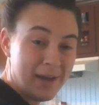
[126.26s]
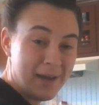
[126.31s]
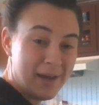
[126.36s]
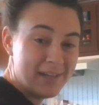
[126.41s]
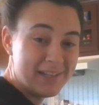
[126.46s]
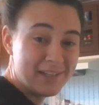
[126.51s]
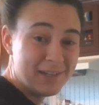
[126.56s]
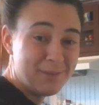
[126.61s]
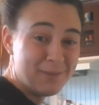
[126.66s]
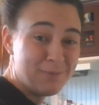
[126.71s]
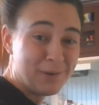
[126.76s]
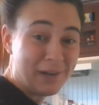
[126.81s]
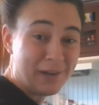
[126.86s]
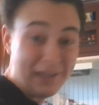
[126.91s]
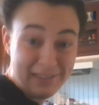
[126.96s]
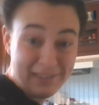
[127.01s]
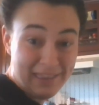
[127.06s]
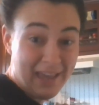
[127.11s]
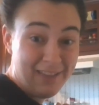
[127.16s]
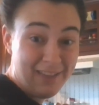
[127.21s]
I might end up
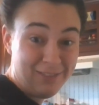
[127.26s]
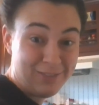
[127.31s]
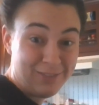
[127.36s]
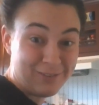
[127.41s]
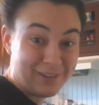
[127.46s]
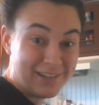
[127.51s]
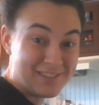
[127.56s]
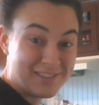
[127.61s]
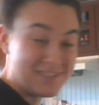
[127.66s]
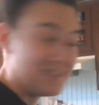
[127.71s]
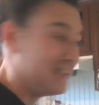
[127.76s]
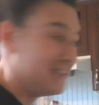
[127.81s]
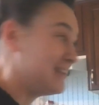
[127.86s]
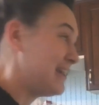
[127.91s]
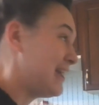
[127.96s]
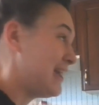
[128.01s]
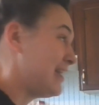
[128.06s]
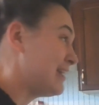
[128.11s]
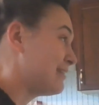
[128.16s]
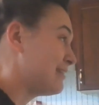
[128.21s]
wearing that the rest
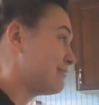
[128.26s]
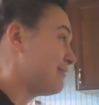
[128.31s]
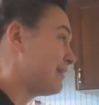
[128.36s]
of the day,